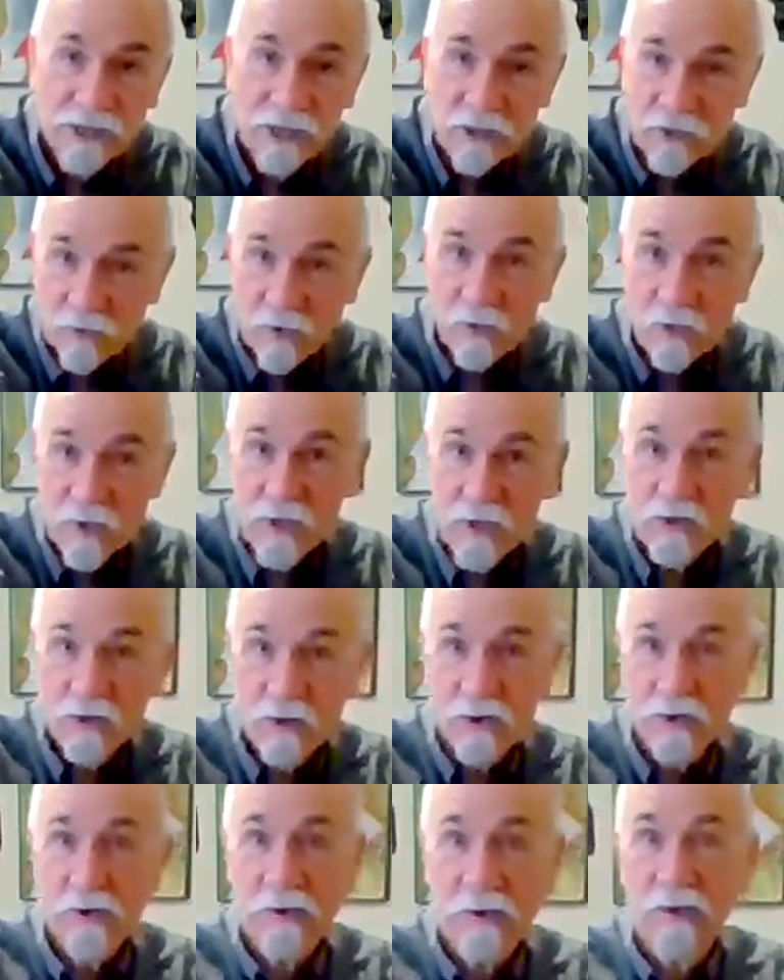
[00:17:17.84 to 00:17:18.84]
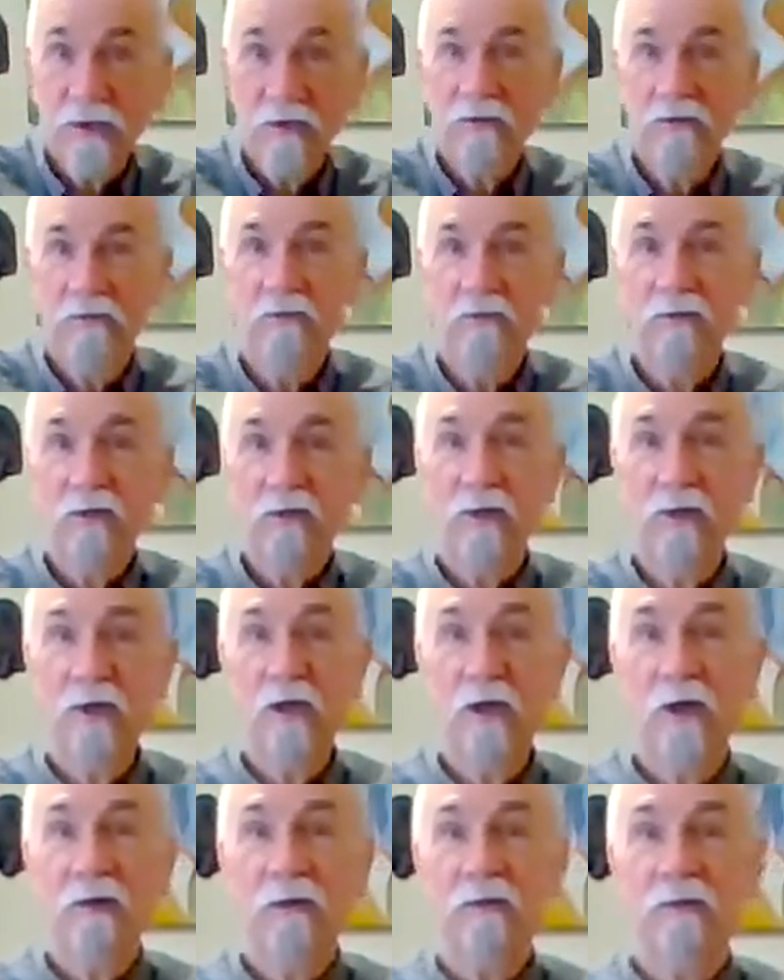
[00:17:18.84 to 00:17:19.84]
That's what we do in
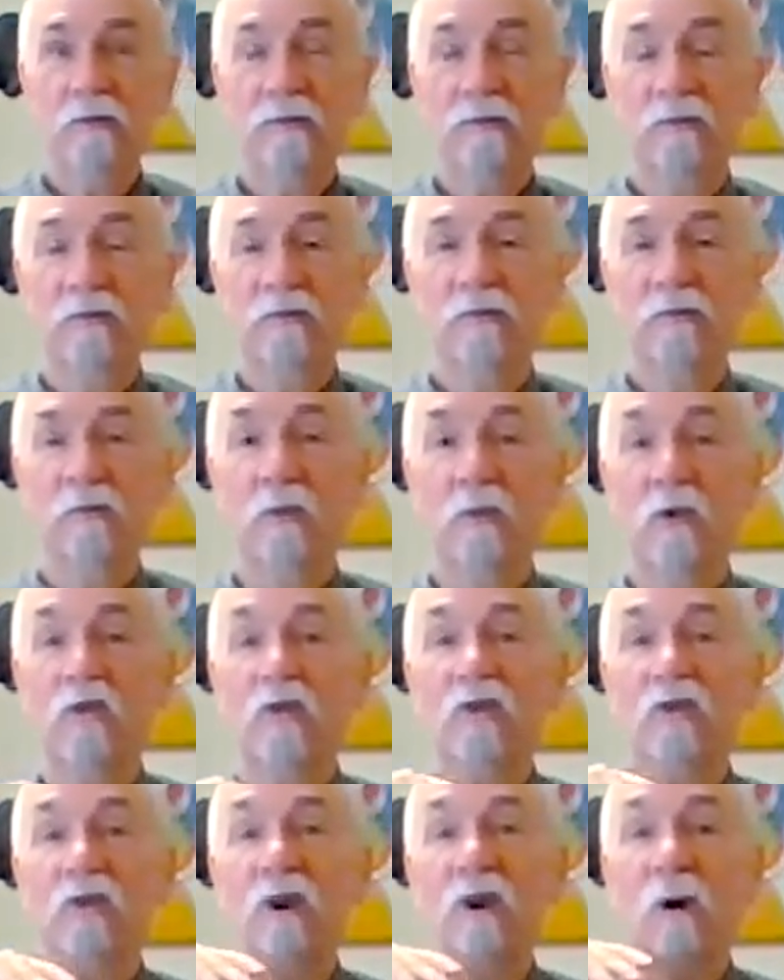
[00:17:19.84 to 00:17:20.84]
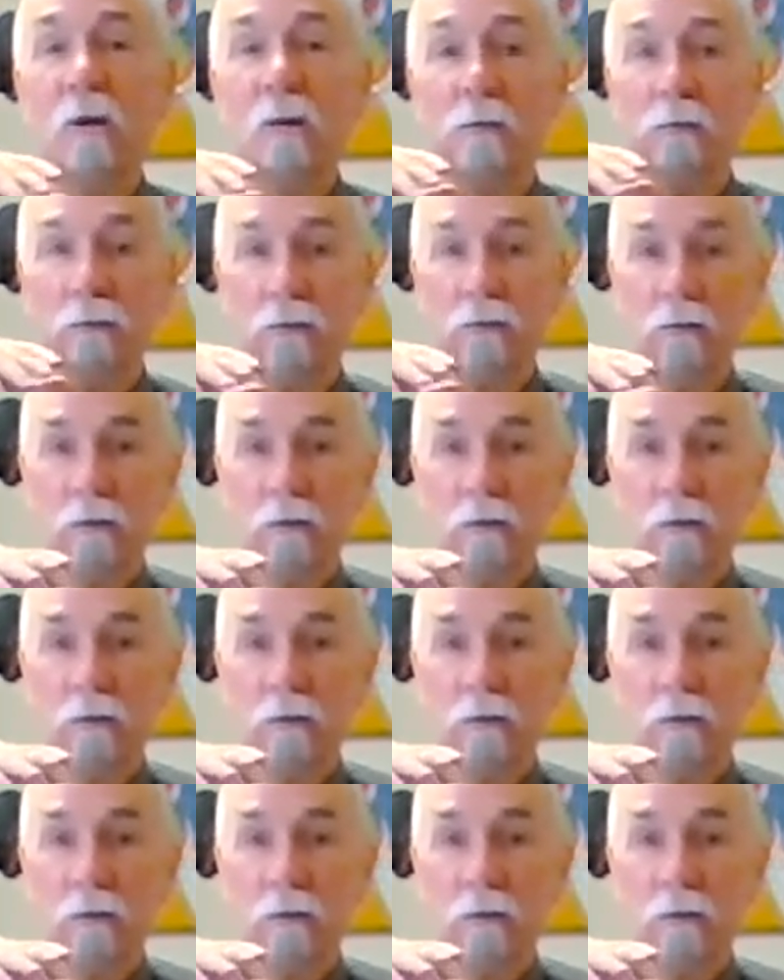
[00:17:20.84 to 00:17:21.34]
qigong. We're slow.